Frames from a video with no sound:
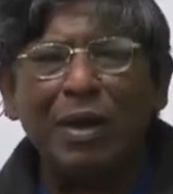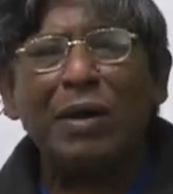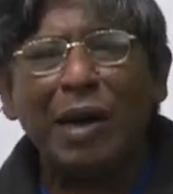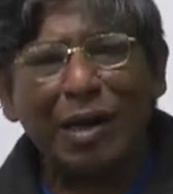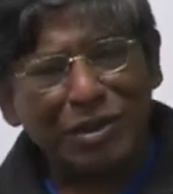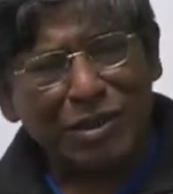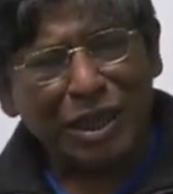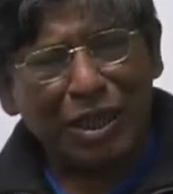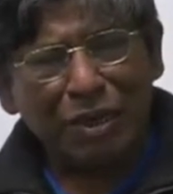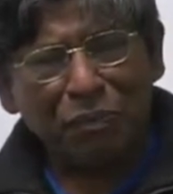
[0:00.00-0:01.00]
as
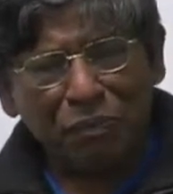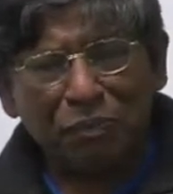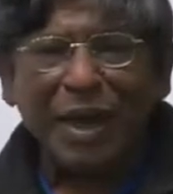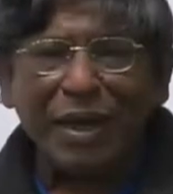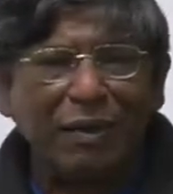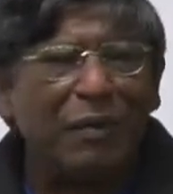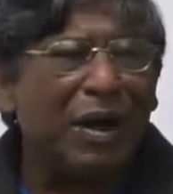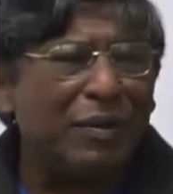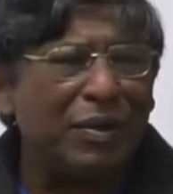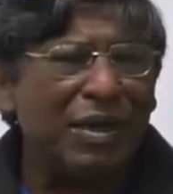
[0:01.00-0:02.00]
the main
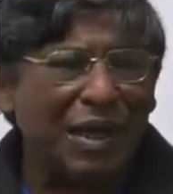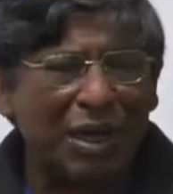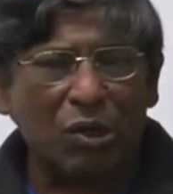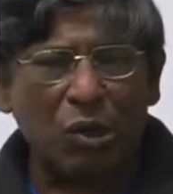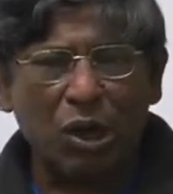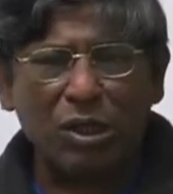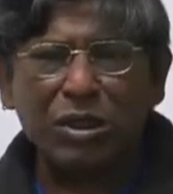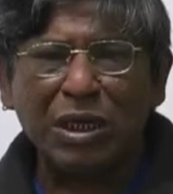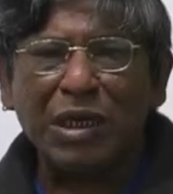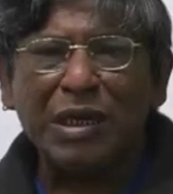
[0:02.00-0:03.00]
verb in a clause
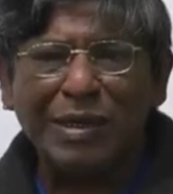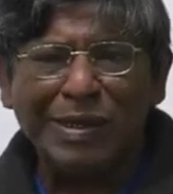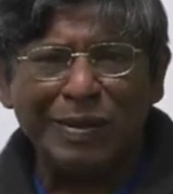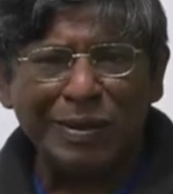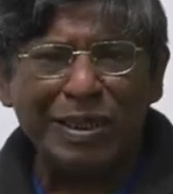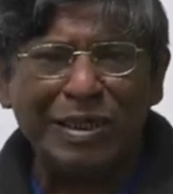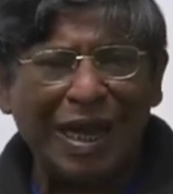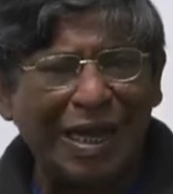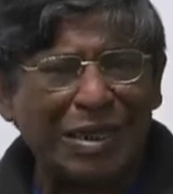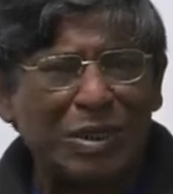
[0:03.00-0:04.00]
which
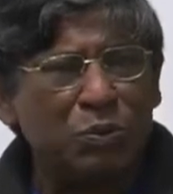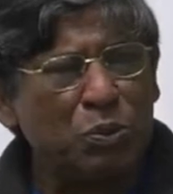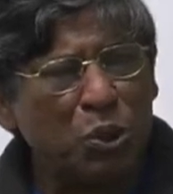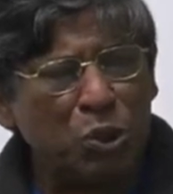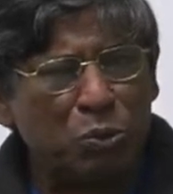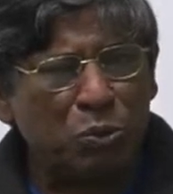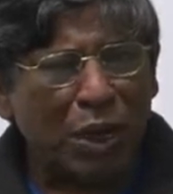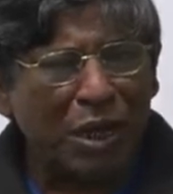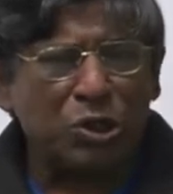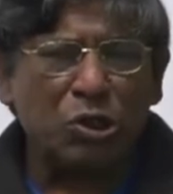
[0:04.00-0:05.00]
has both
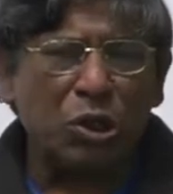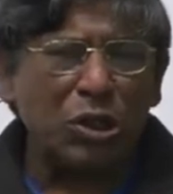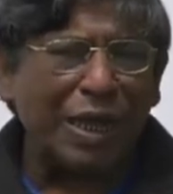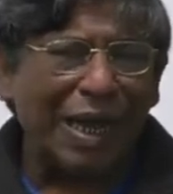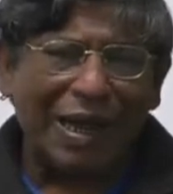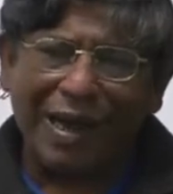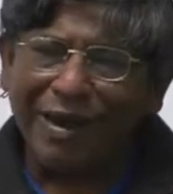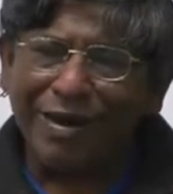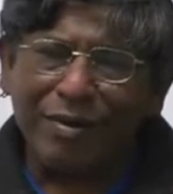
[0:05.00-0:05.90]
function and